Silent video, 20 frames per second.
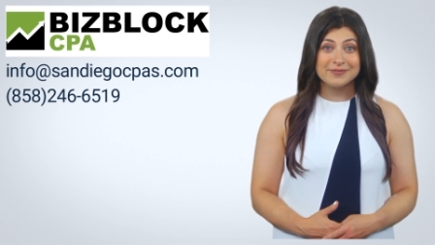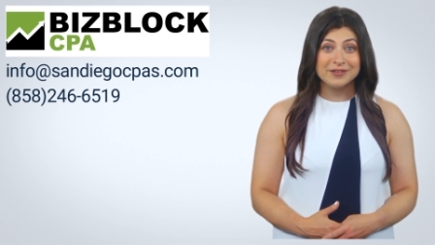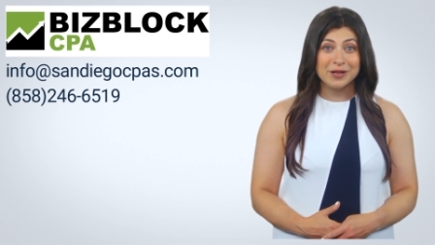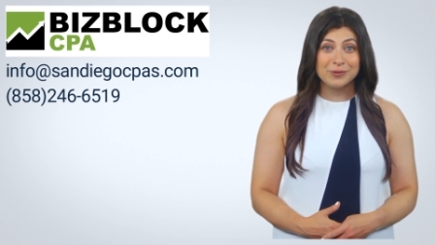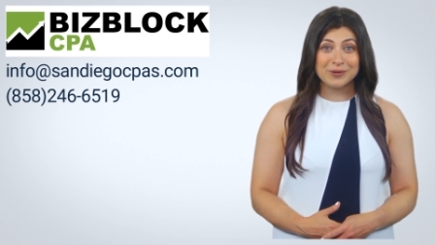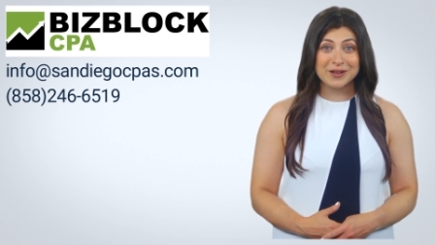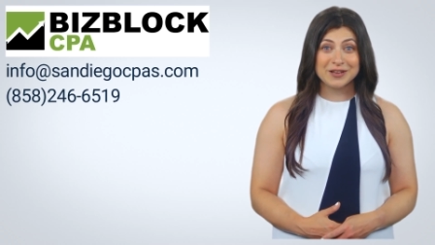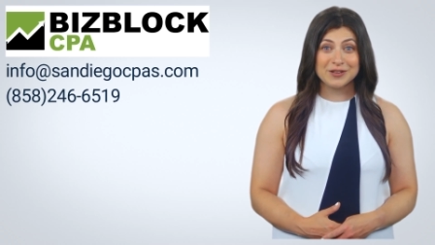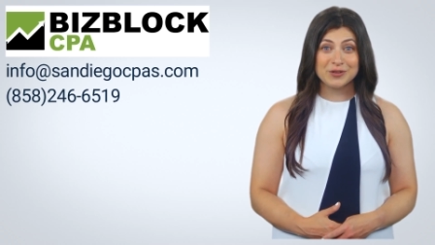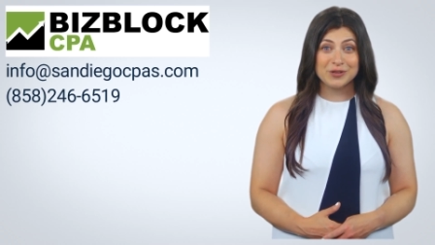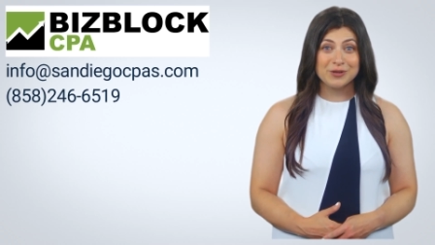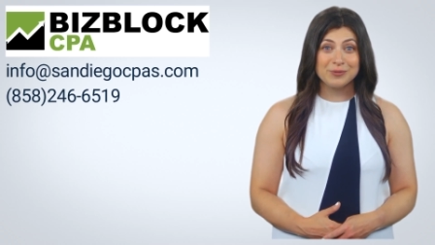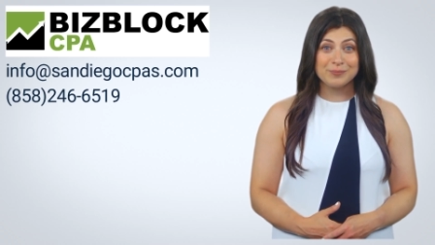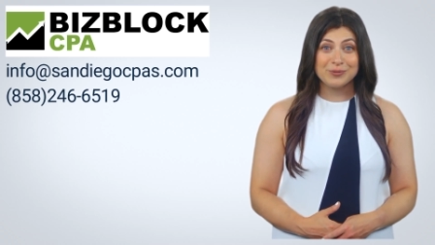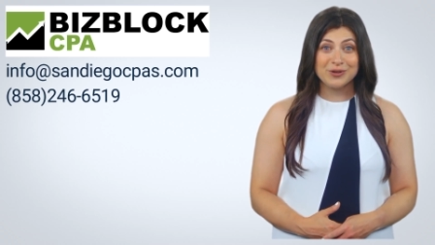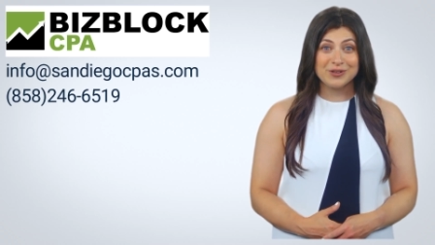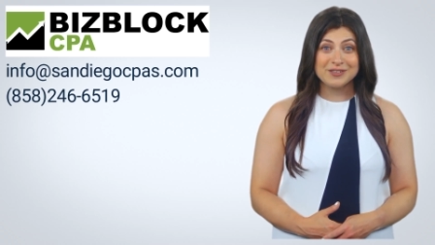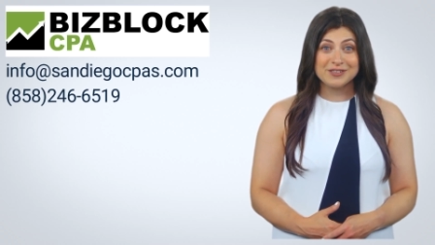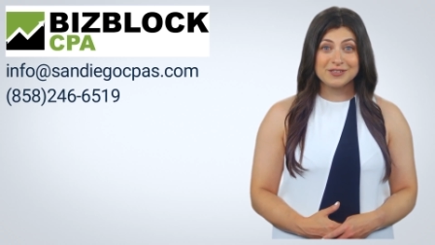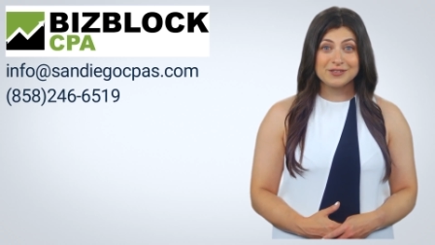Commingling
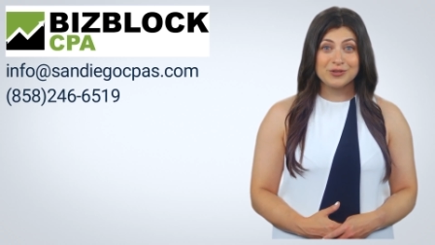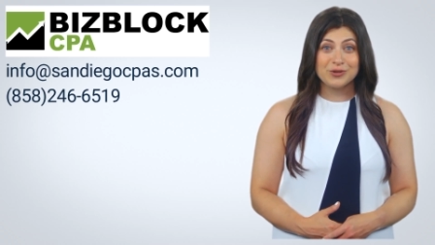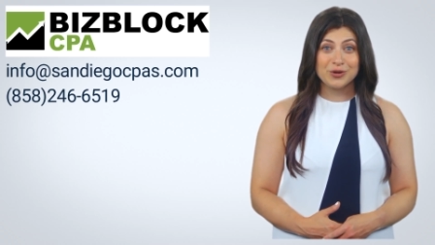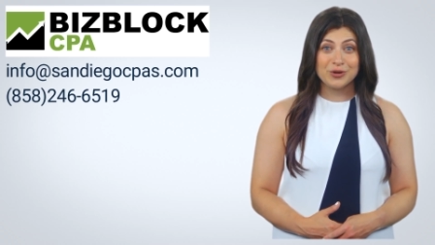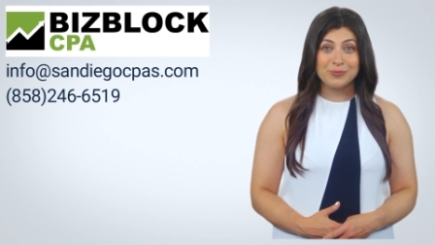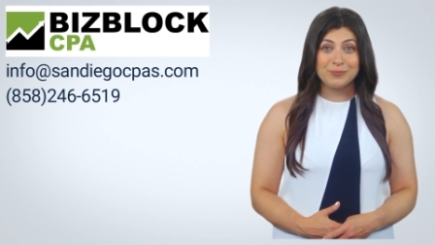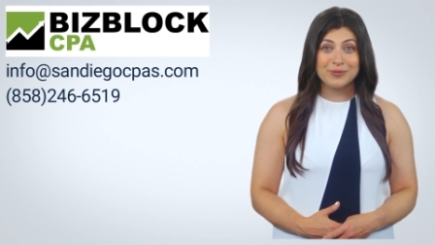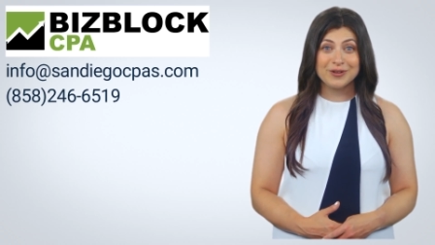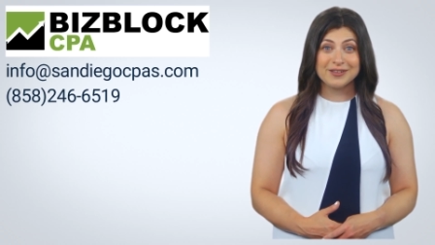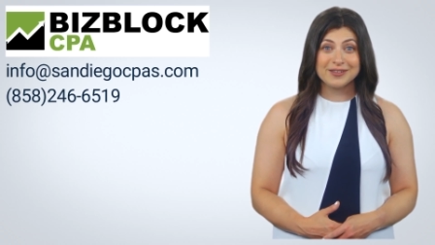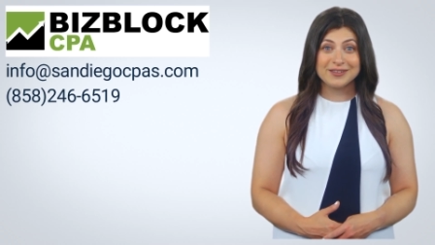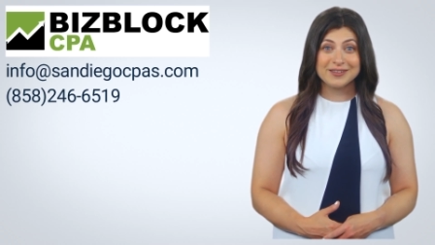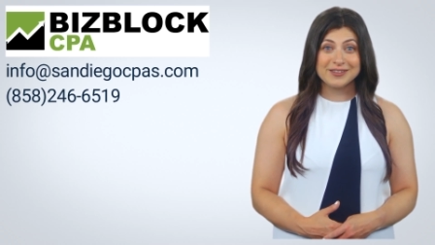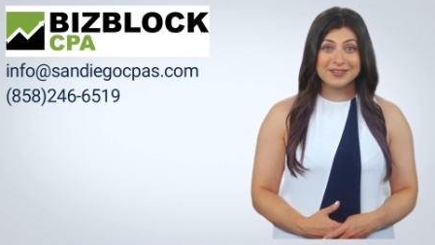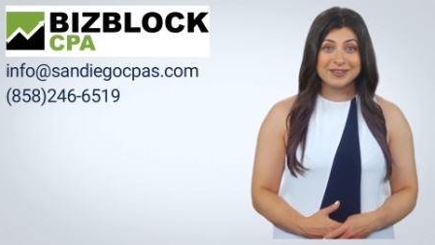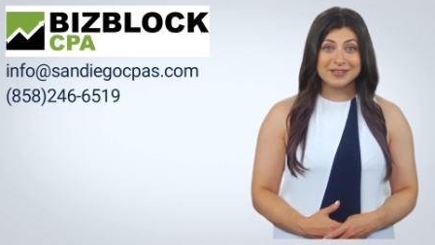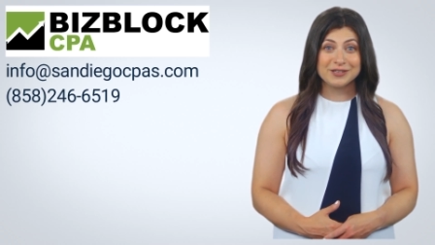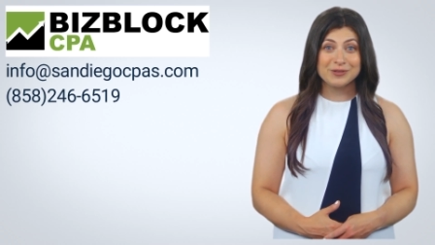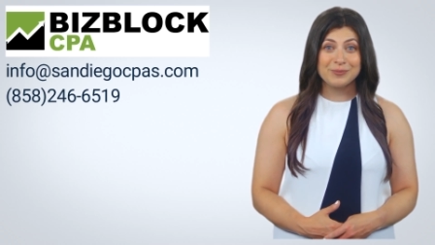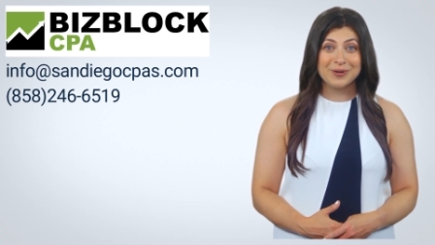personal and
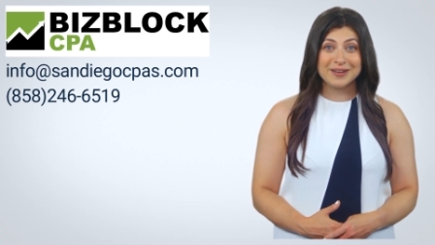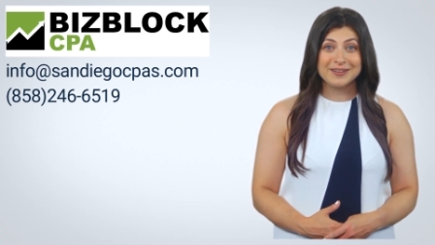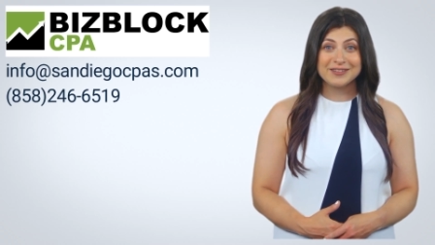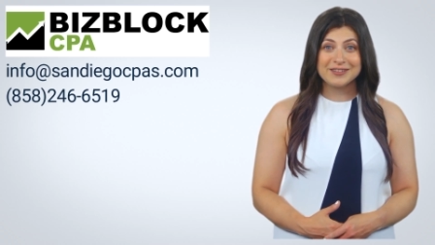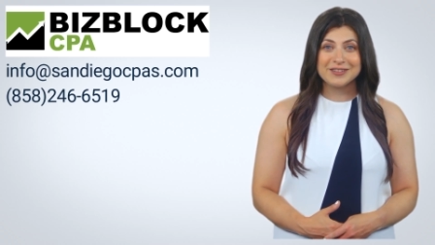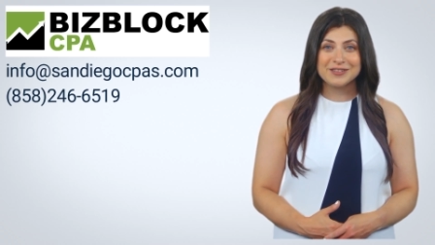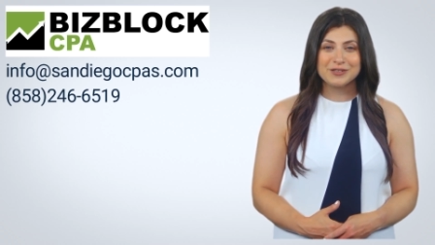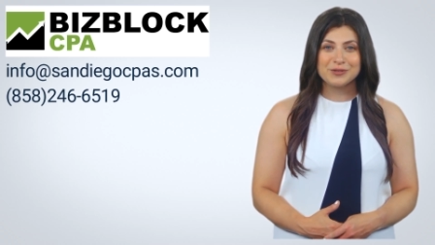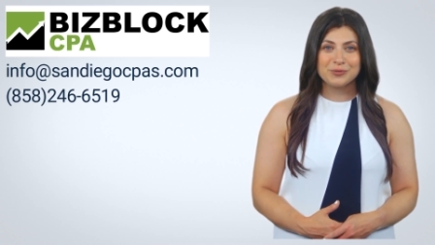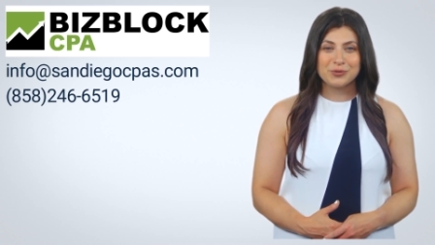business expenses